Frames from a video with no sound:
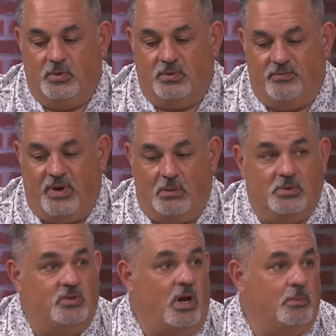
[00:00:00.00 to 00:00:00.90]
some
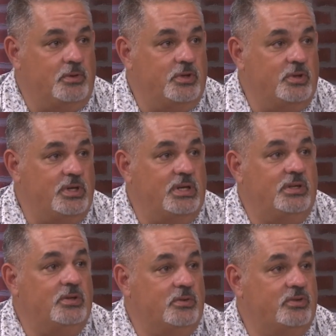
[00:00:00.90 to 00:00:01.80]
families the opportunity
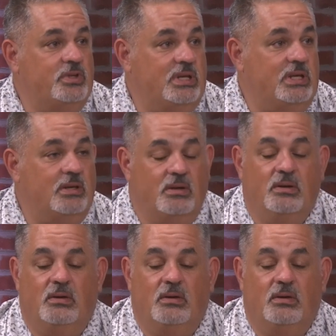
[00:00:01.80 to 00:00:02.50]
to see